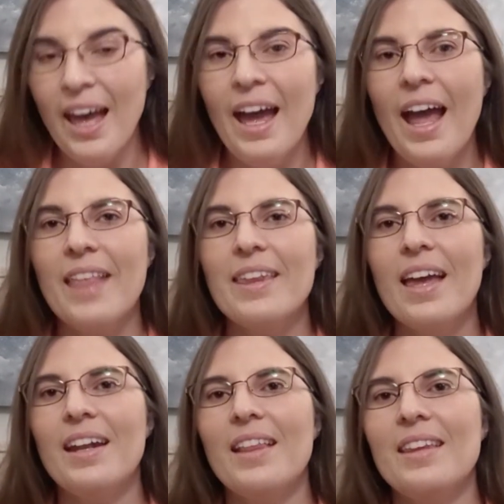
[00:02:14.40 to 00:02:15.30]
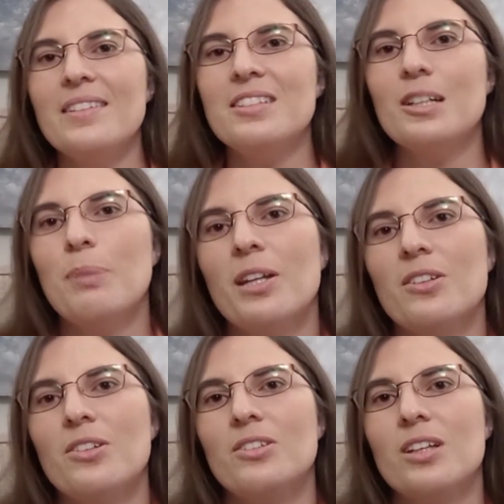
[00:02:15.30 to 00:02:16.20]
And then they took
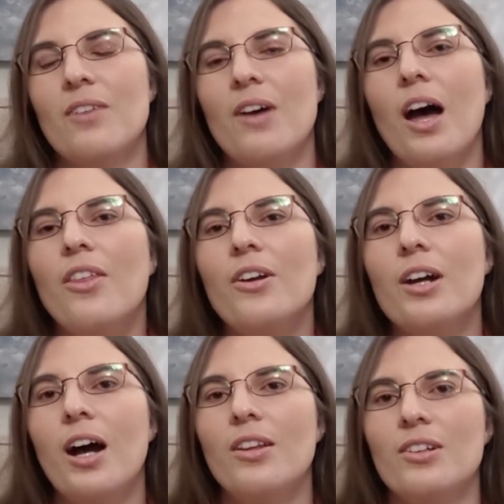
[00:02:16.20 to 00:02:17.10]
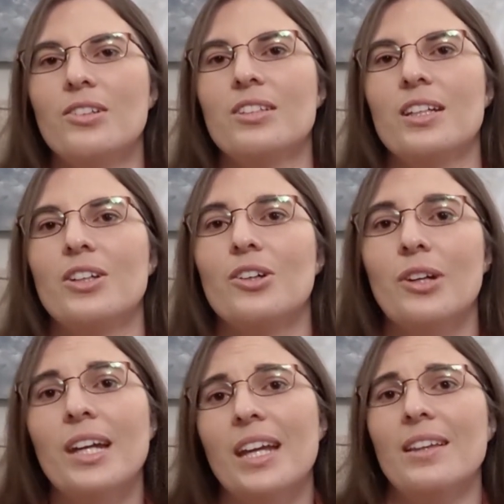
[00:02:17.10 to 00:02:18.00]
pictures of other colors in
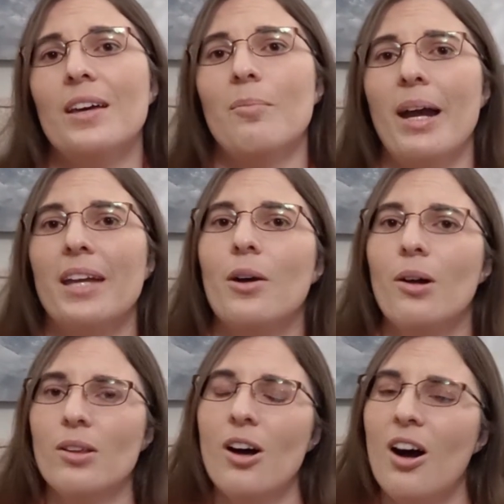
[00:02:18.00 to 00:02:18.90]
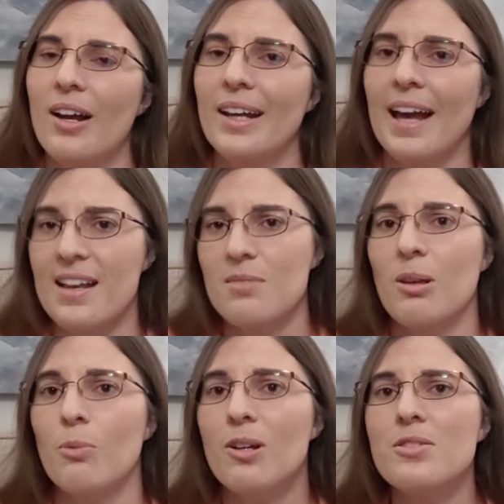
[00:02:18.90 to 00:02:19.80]
green that might go along and asked me
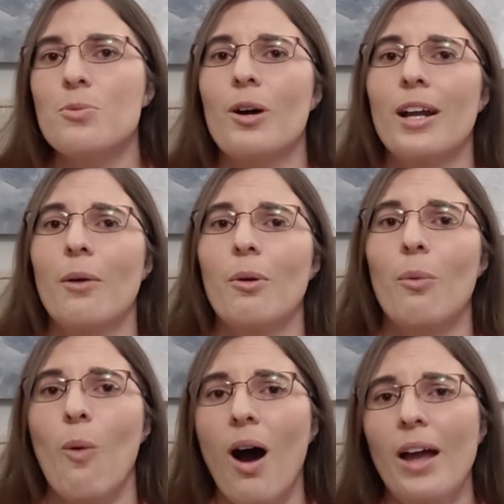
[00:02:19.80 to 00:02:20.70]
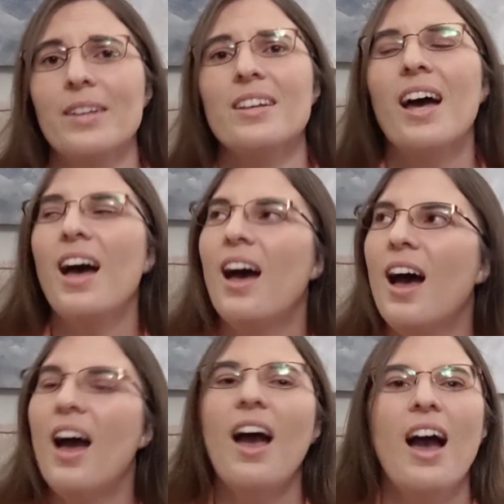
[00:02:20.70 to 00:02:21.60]
which one I would want.
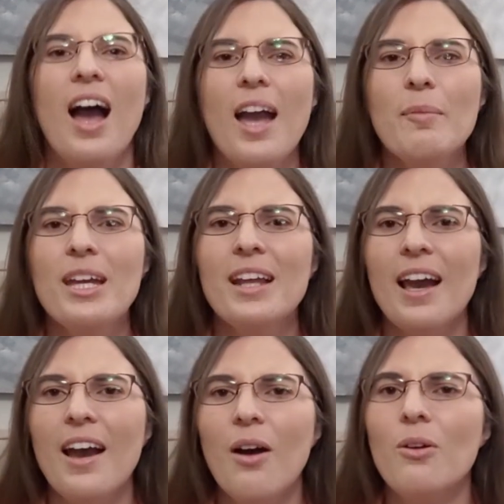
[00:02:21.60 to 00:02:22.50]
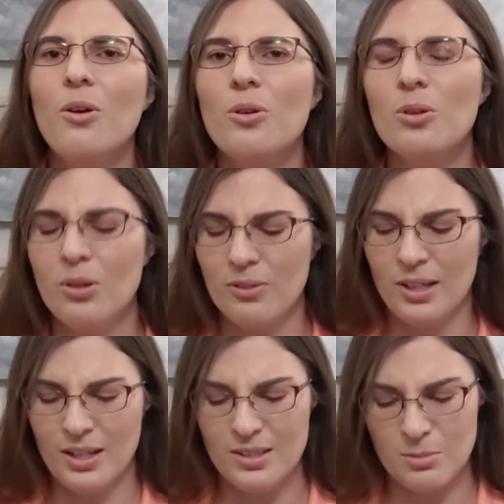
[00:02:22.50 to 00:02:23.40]
I mean, how cool of a
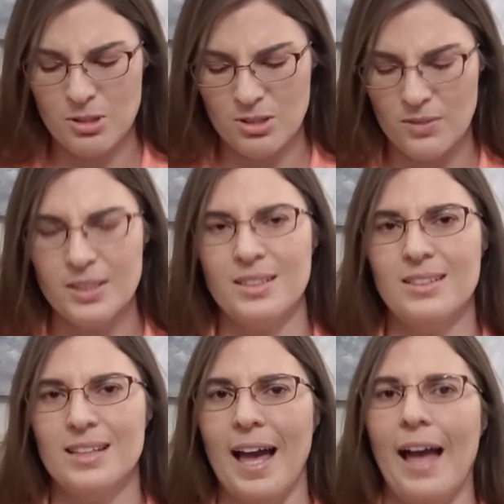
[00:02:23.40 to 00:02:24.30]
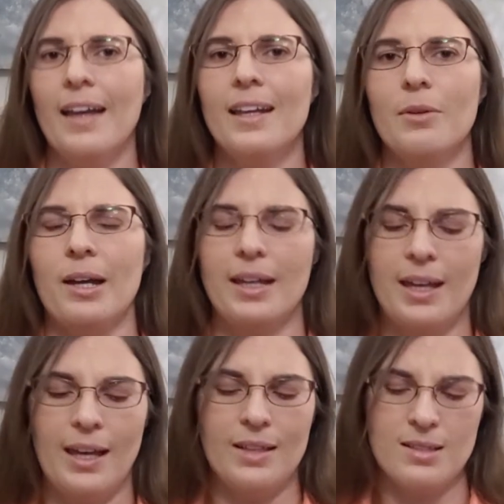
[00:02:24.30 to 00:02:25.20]
customer service is that? Anyway, I
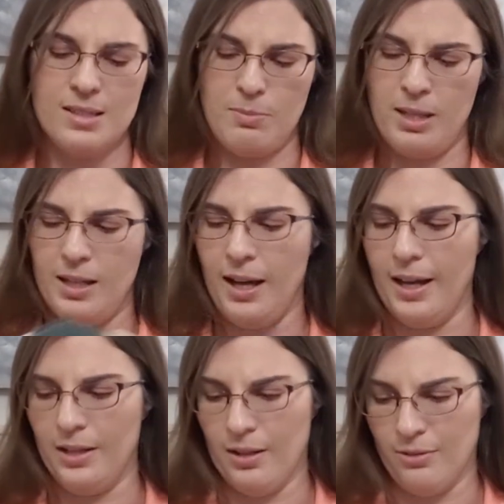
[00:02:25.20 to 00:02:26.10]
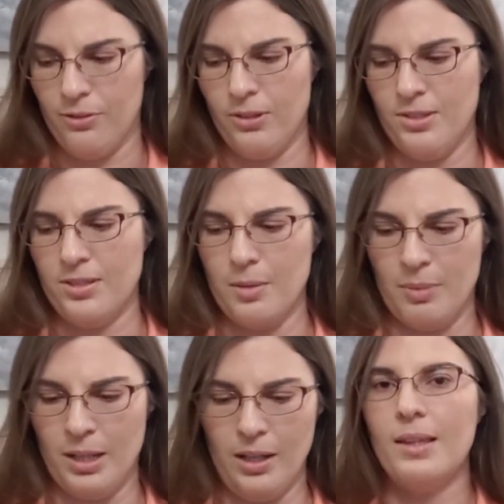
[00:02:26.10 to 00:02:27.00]
can't speak high enough for this company.